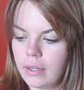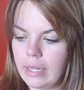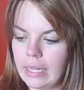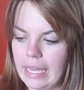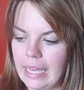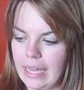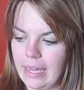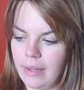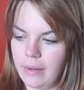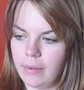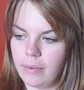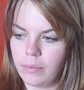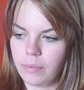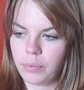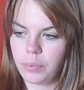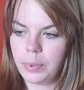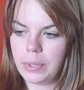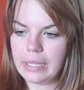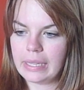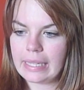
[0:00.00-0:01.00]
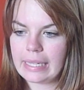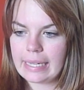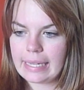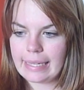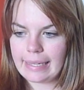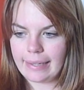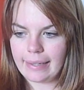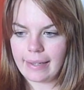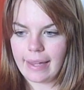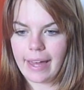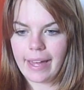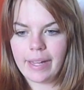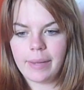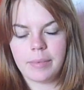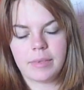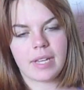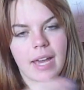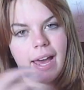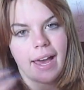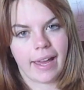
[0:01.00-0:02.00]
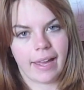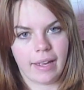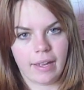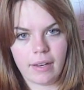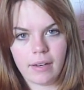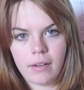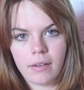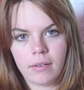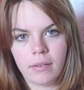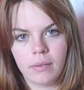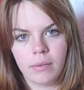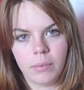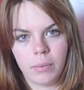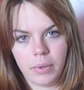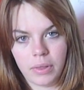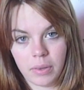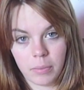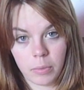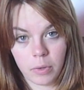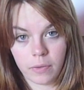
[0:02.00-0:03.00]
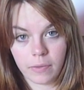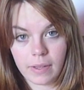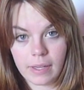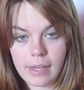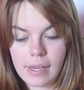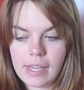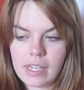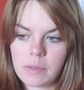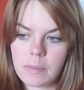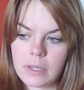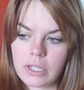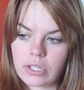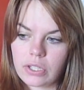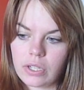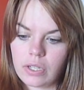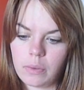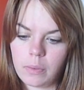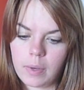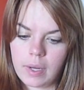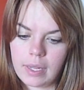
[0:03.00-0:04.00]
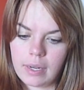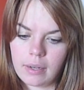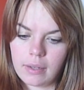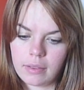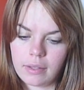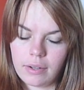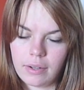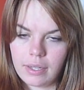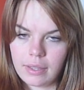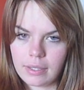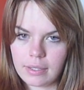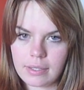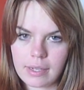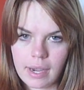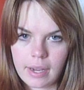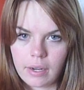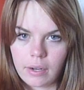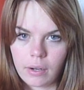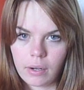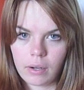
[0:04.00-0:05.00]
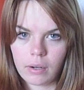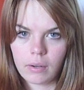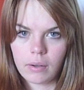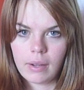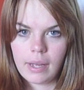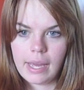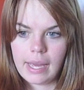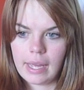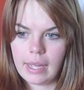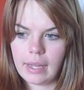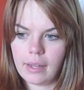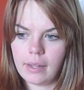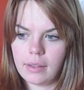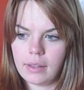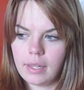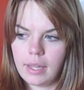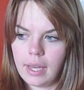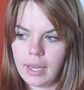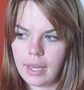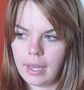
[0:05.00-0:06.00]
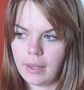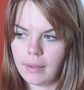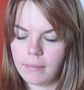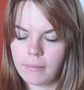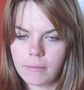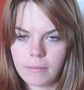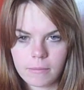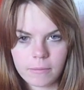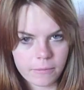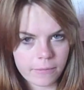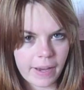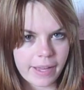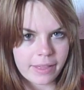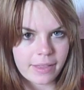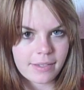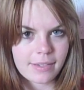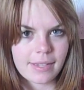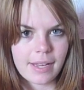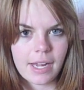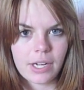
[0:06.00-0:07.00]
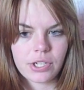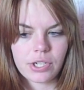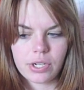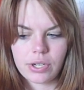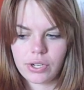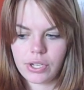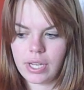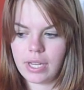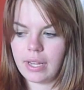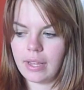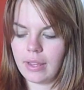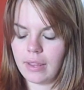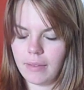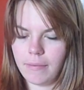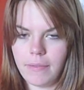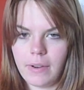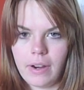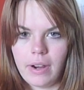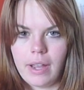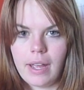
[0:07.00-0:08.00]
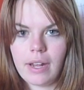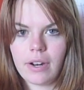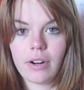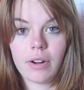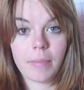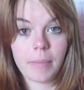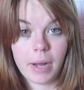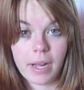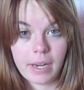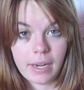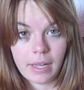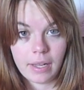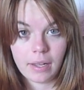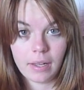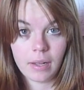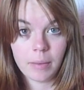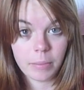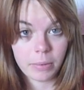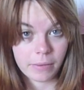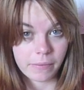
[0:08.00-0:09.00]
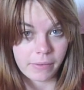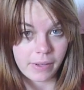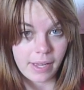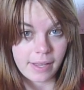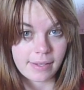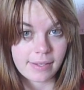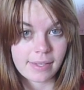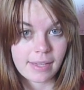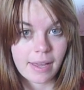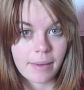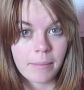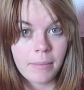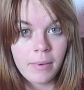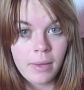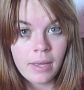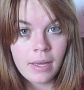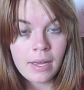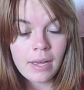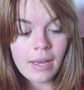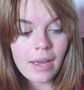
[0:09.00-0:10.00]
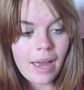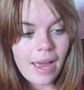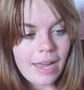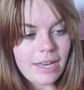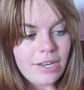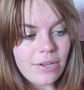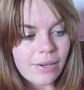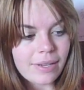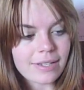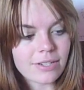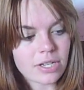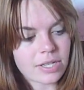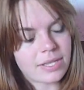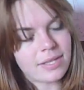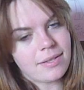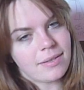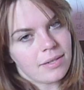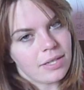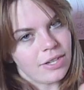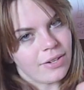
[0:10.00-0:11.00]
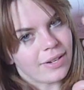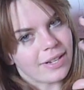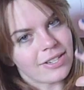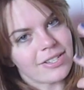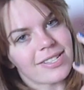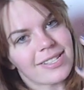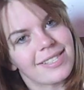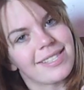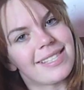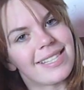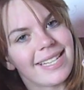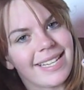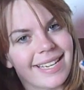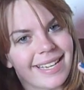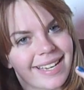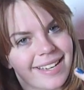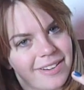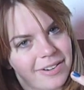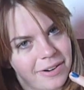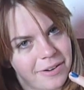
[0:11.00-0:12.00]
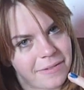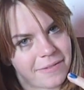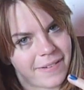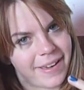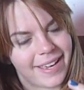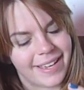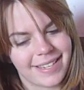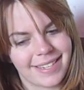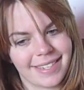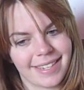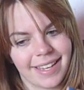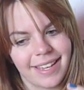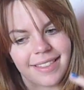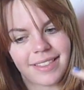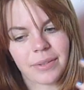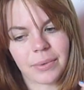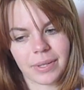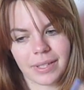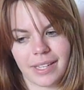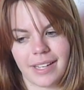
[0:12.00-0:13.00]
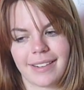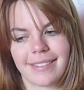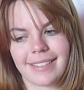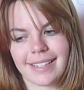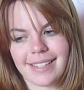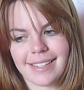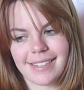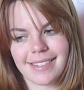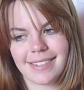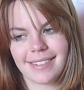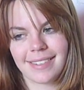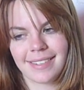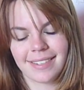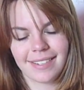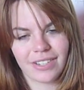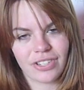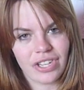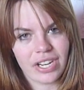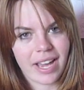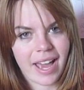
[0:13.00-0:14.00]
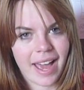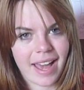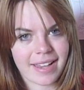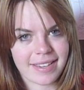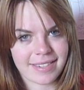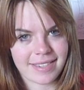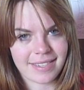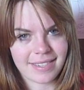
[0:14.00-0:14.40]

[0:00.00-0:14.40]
it really helped tie in with the movie, especially when they're in the diner and they fight the Snatchers, and then at the very end, Hermione obliviates them, and you can just see in her face like the reluctance she has